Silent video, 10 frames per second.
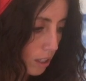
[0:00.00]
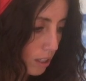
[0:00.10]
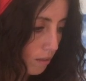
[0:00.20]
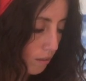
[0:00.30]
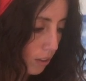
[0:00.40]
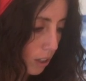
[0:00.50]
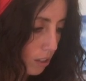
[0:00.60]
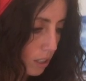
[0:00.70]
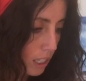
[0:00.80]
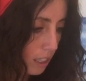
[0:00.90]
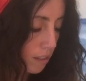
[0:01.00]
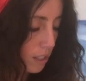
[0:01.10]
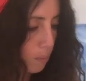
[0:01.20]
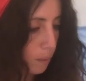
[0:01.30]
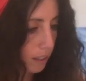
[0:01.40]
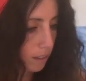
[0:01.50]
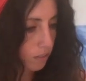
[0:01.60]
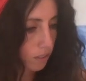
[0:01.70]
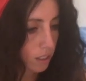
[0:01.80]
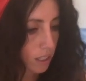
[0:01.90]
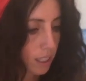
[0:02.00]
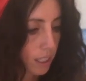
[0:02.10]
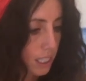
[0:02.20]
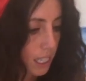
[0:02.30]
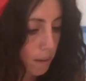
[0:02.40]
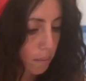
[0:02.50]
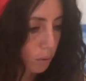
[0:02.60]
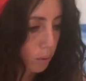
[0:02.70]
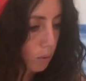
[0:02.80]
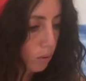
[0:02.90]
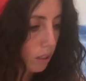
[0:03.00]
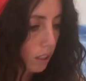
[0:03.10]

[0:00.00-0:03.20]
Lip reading: some photos here as well for an example.